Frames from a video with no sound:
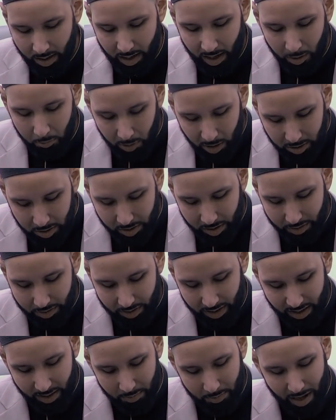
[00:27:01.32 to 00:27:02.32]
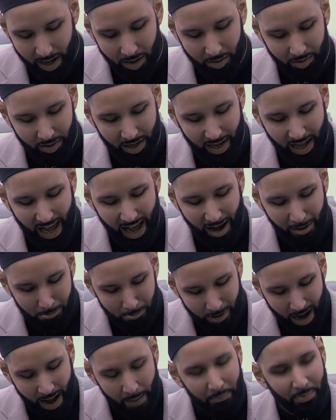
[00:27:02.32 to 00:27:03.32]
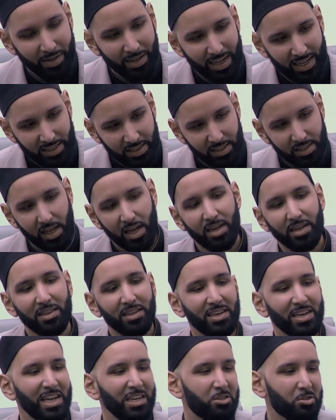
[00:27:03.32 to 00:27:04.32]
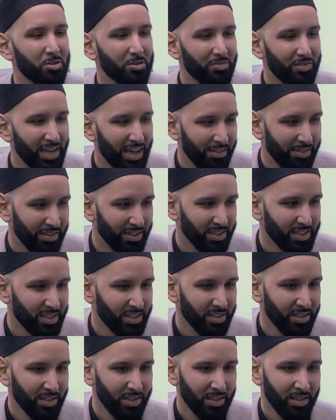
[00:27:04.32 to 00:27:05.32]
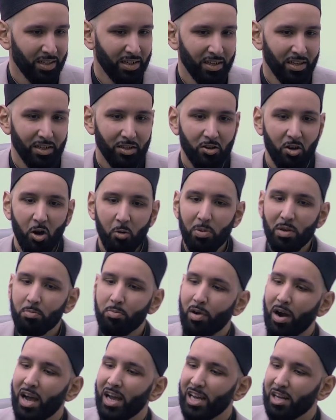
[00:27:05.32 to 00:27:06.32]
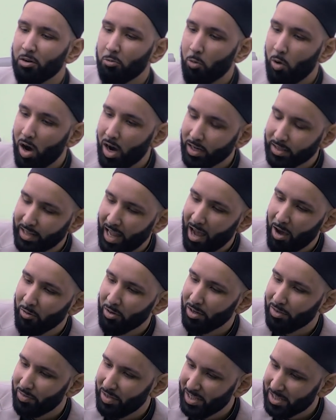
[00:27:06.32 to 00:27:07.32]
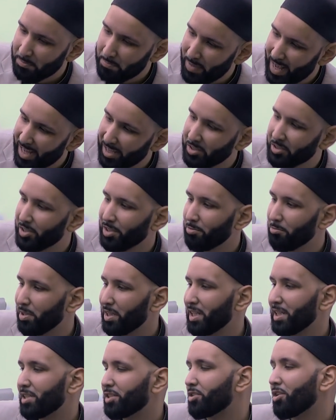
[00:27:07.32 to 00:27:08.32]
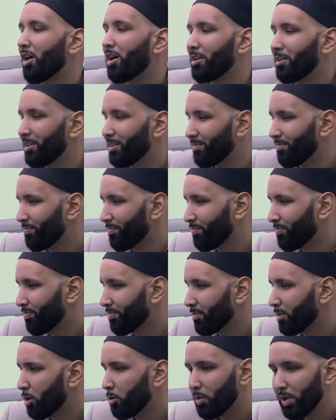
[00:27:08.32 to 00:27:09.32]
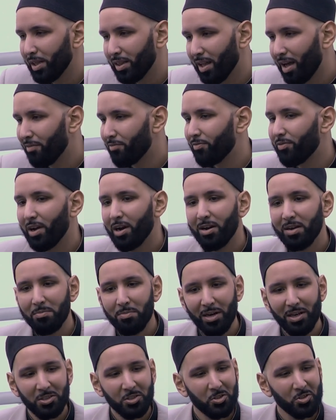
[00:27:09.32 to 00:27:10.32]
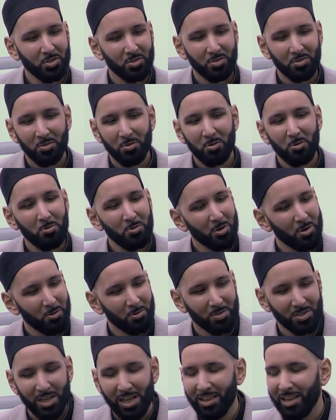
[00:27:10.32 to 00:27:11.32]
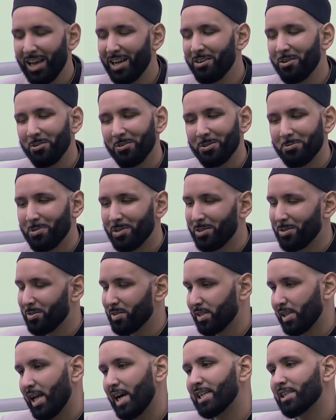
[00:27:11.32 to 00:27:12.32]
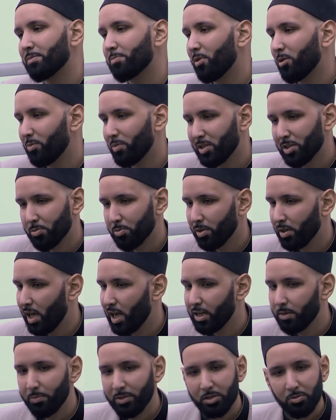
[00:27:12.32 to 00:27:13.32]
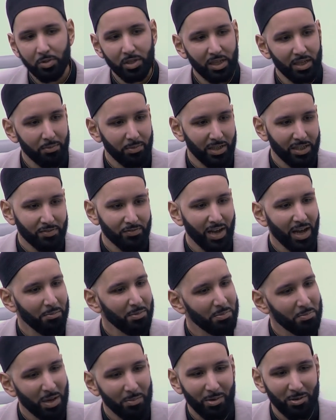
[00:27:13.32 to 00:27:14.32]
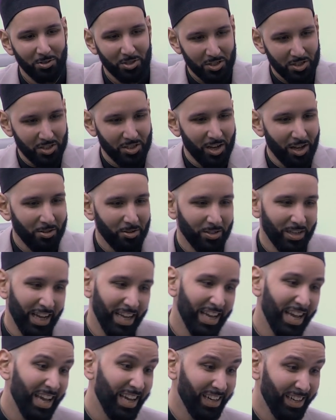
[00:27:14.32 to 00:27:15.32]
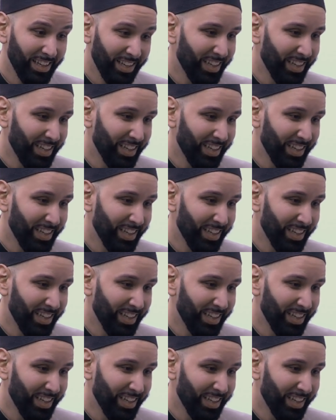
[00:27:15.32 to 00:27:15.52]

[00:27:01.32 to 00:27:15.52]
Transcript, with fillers: I want you to think about how rapid and sudden the nature of death is. Kobe Bryant walked out of his mansion with his daughter, who he loved very much. Who knows? Allah knows what those last moments were like between him and his family. Maybe it was just another day. Hey,